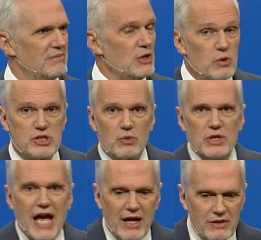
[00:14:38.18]
It was the
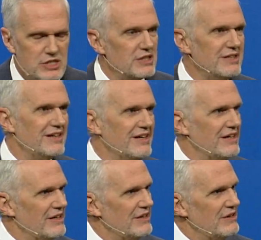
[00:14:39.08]
reality
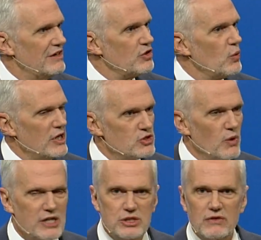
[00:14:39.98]
of the
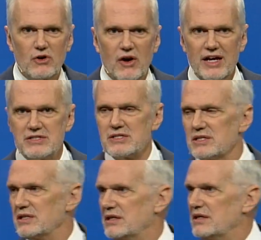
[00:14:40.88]
resurrection of Christ.
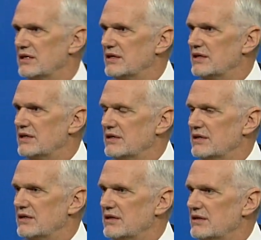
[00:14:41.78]

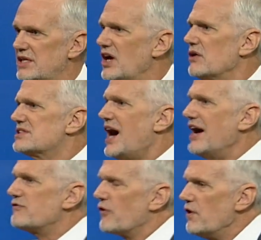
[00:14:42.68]
They all
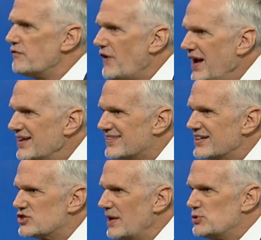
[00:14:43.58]
died for their faith,
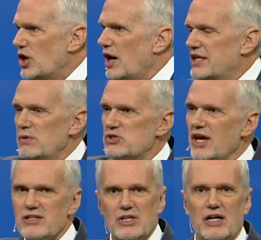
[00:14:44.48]
except John. He was
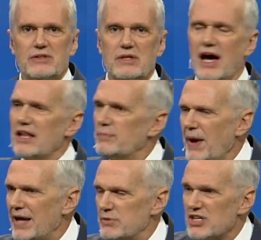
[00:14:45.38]
exiled on the Isle of
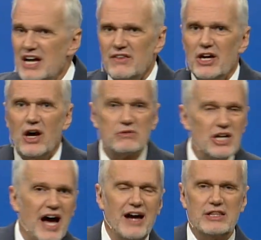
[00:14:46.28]
Patmos. They all
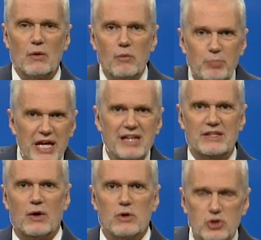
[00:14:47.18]
died. They were beaten.
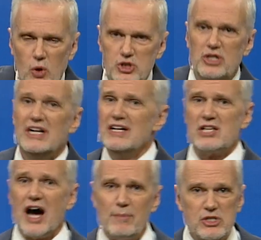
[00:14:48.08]
They were tortured.
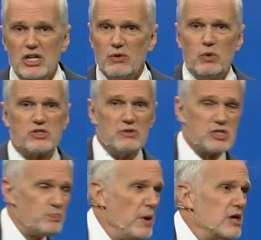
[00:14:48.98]
Thomas was
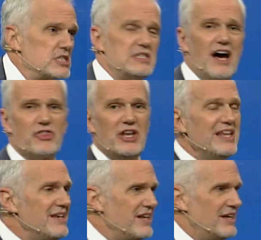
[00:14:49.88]
speared to death in
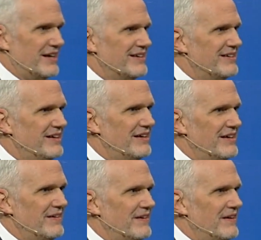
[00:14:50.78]
India.
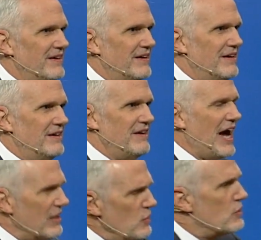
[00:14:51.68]
How do you